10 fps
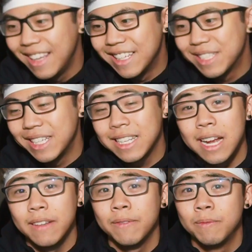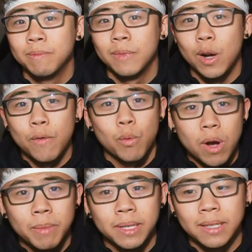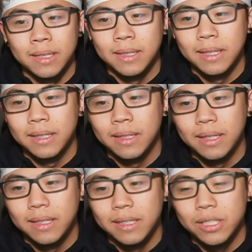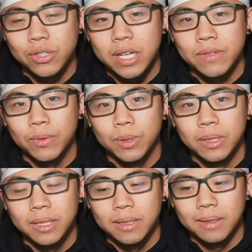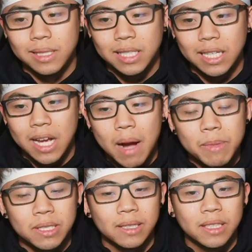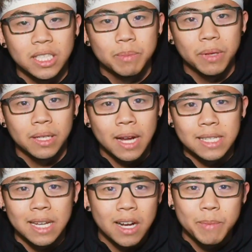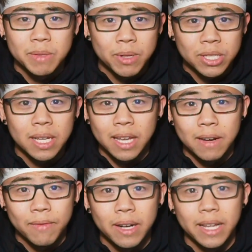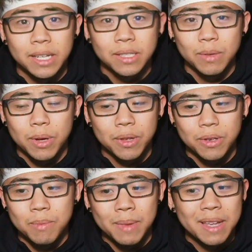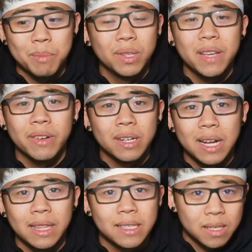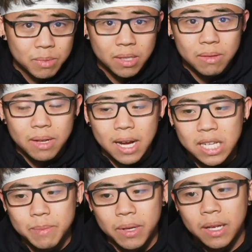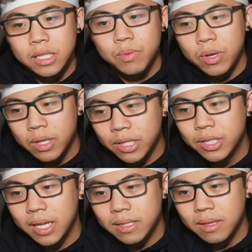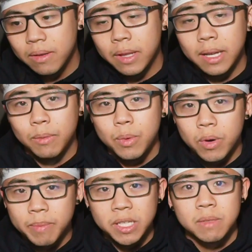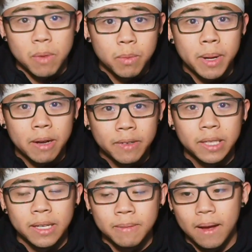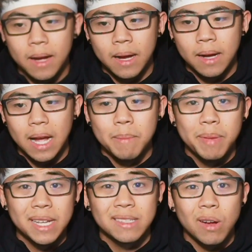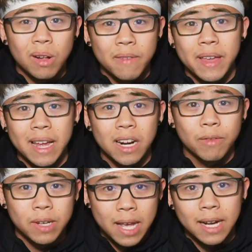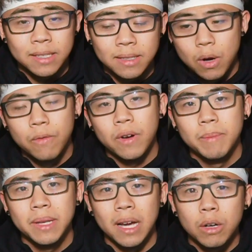it's it's kind of overwhelming and, and, and stressful to, to see comments like this. But guys, I help as much as I can financially. Whether you may believe it or not, that's up to you guys. But I just want to let you guys know that we want to be smart about everything. Uh, I based all that out of reaction. GoFundMe.